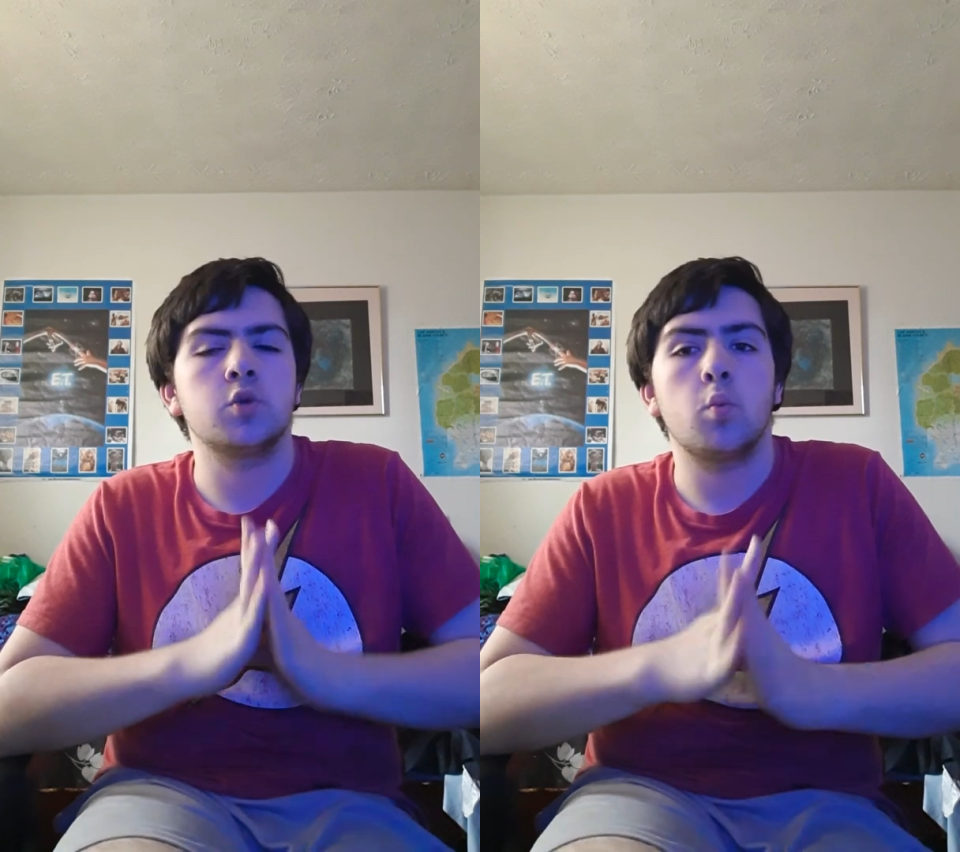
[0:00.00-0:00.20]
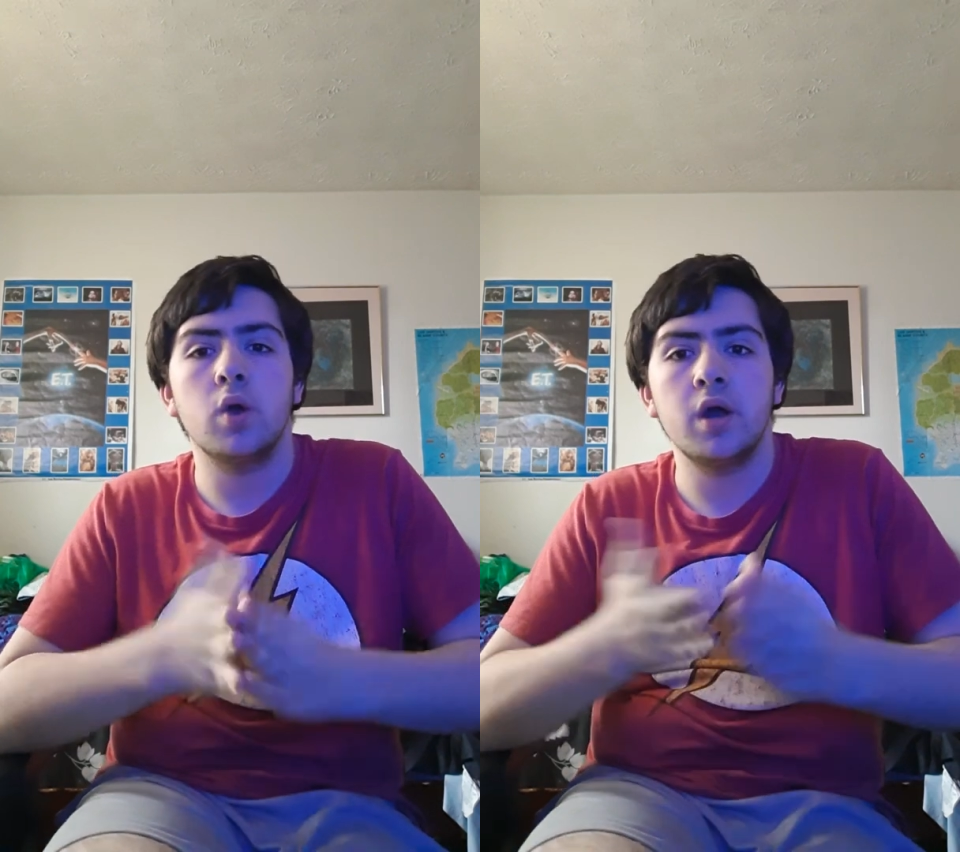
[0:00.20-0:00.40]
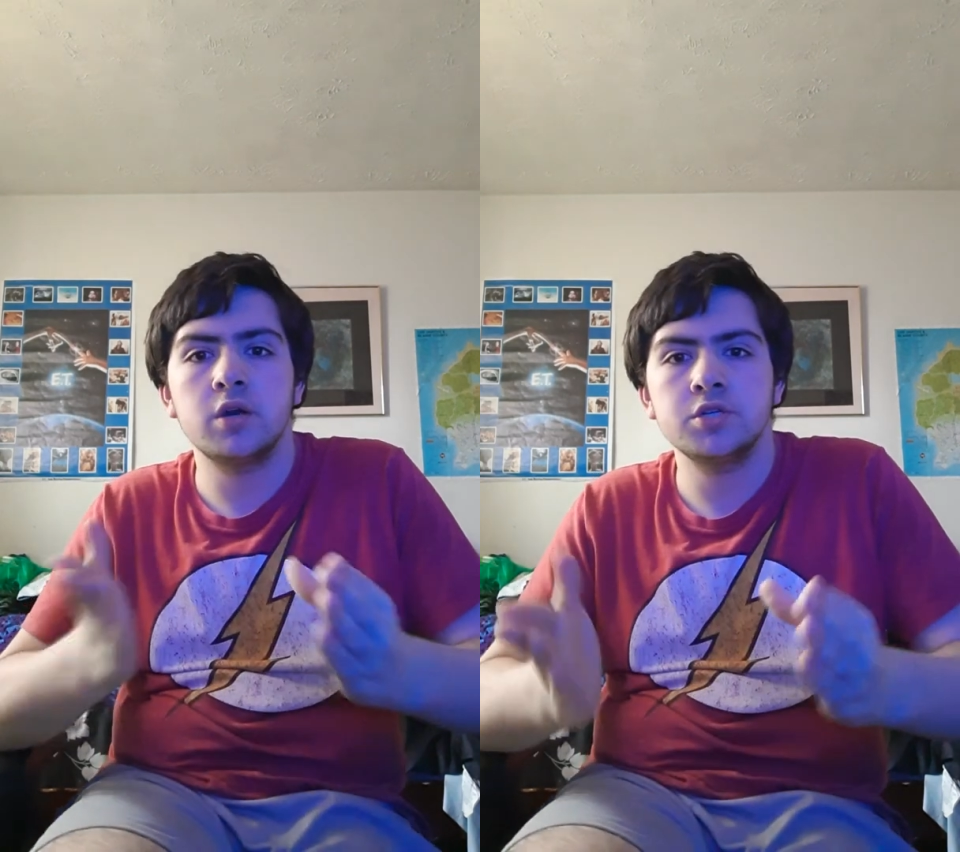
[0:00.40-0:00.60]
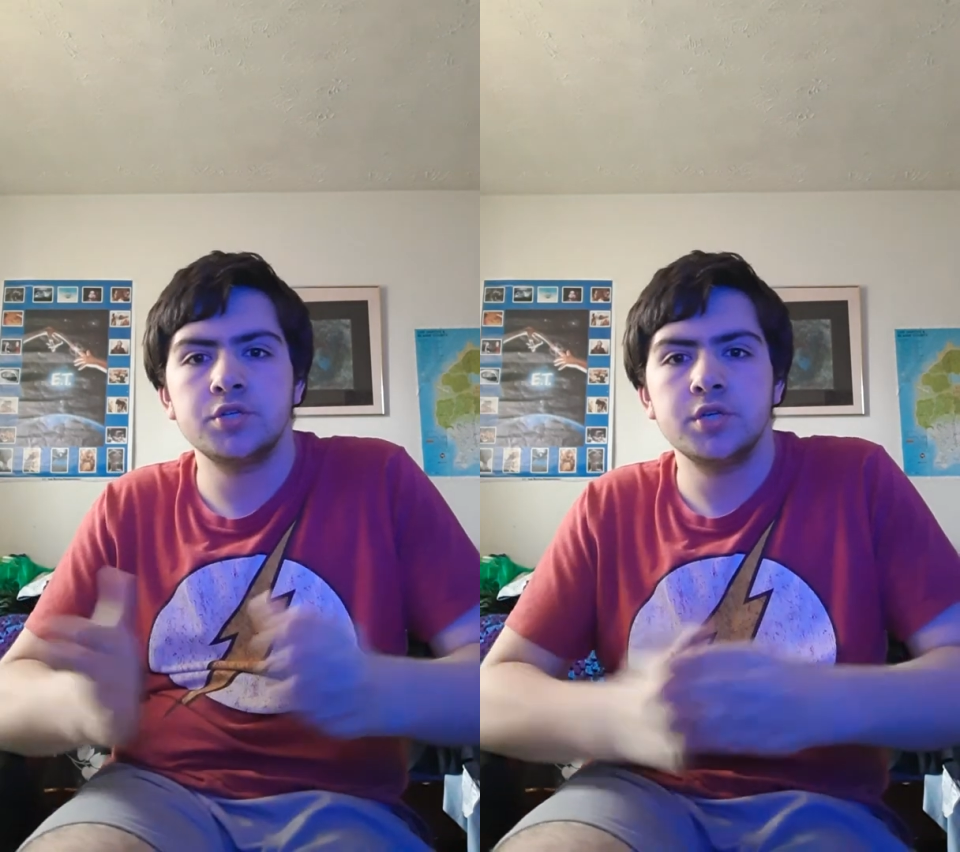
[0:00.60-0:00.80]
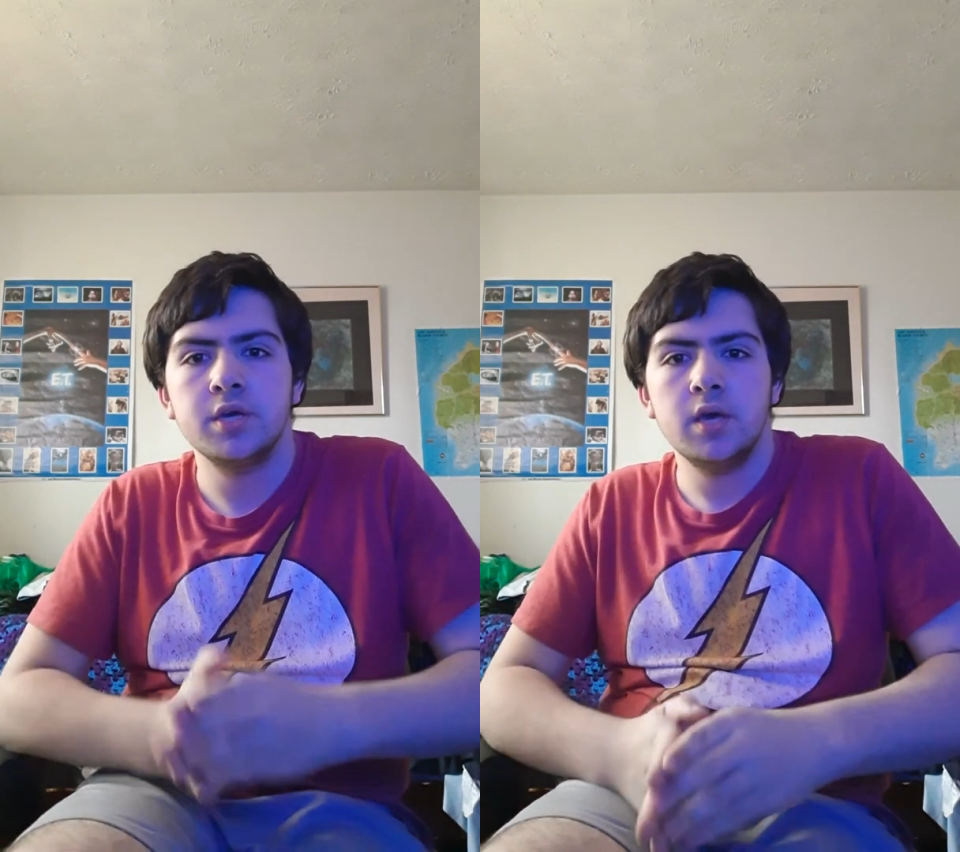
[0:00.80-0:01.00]

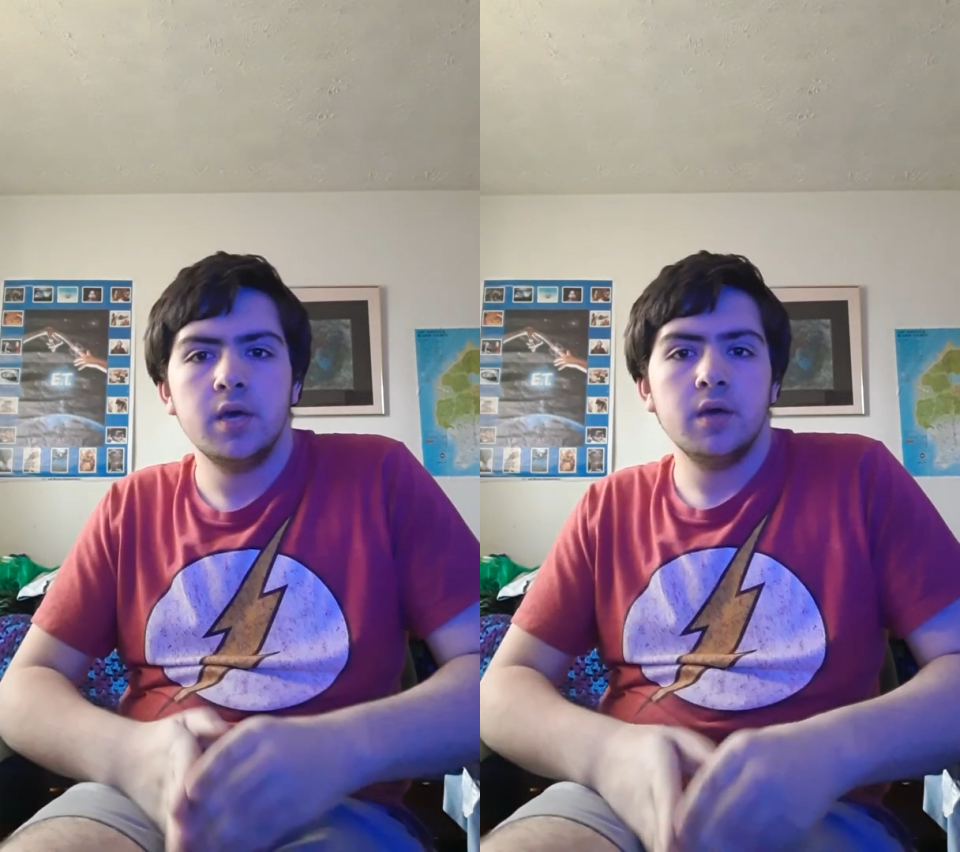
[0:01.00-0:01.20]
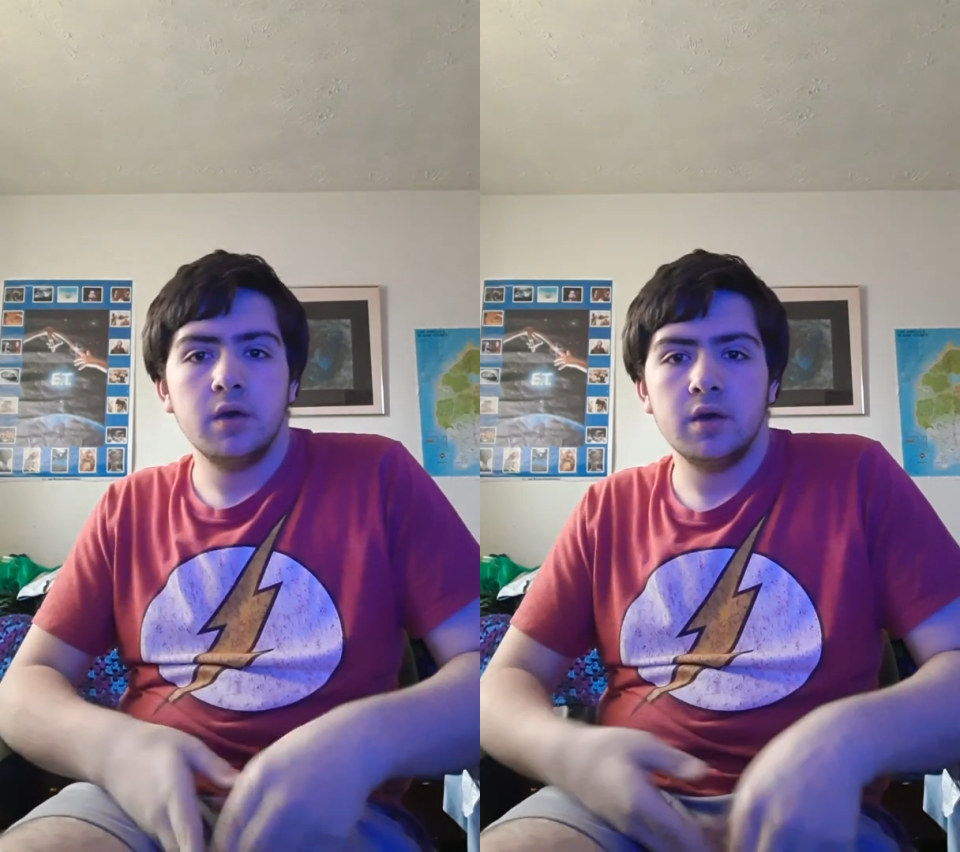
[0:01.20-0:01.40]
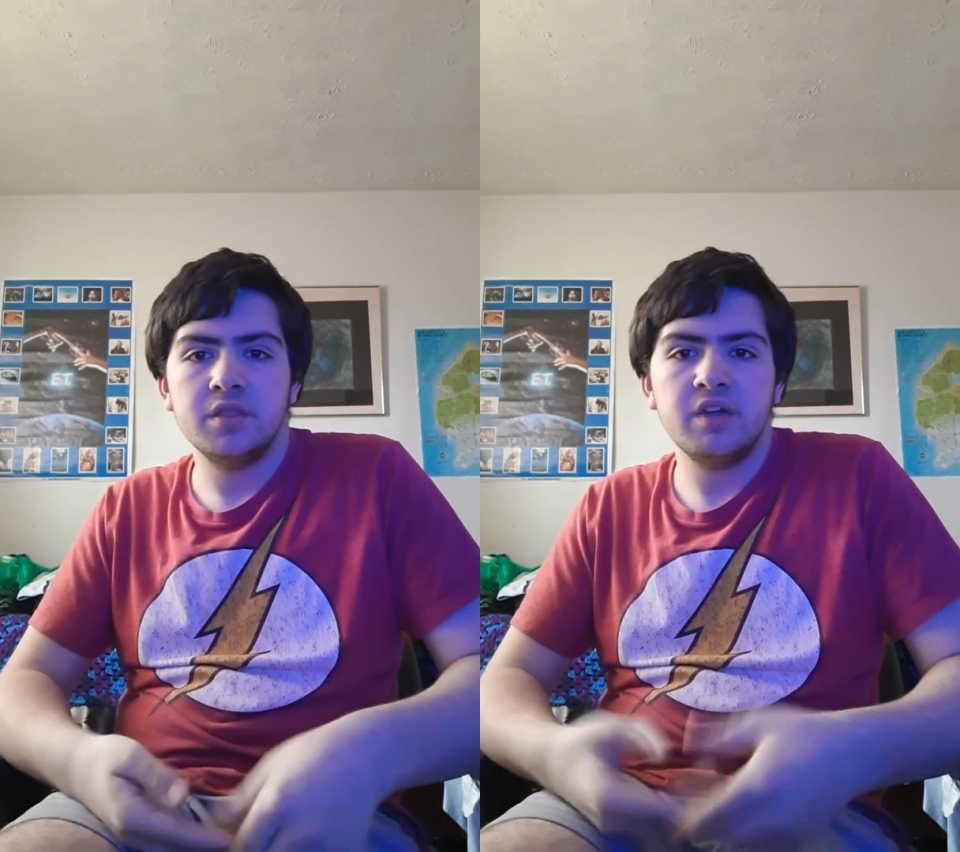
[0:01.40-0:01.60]
runners, the